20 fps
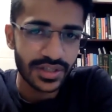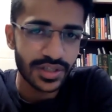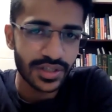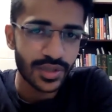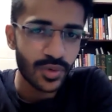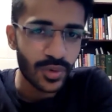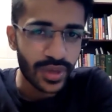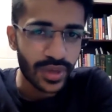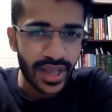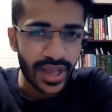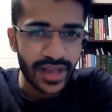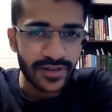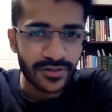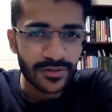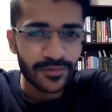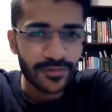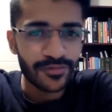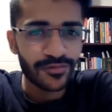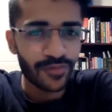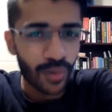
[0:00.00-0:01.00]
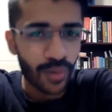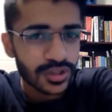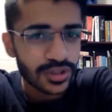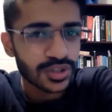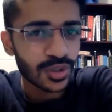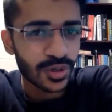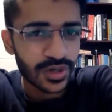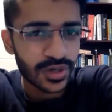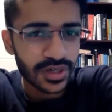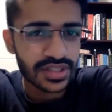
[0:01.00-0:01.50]
you can for
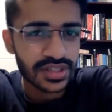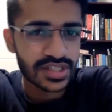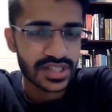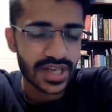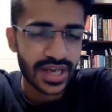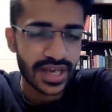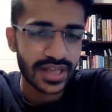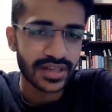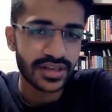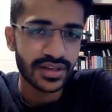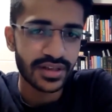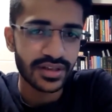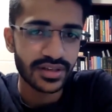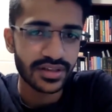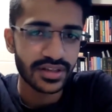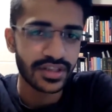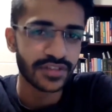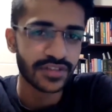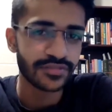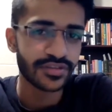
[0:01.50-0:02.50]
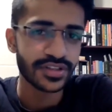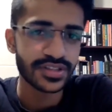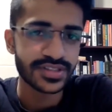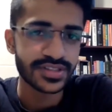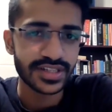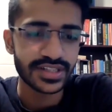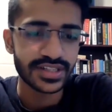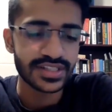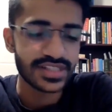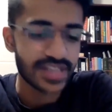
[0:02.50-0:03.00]
sure understand the
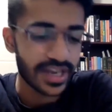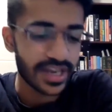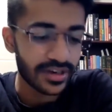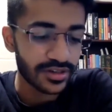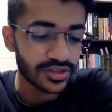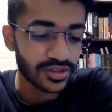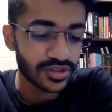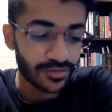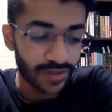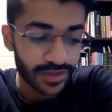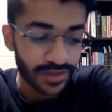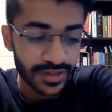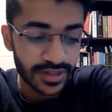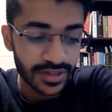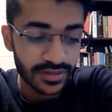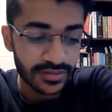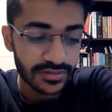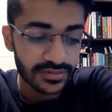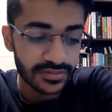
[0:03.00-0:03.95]
difference in standards of living,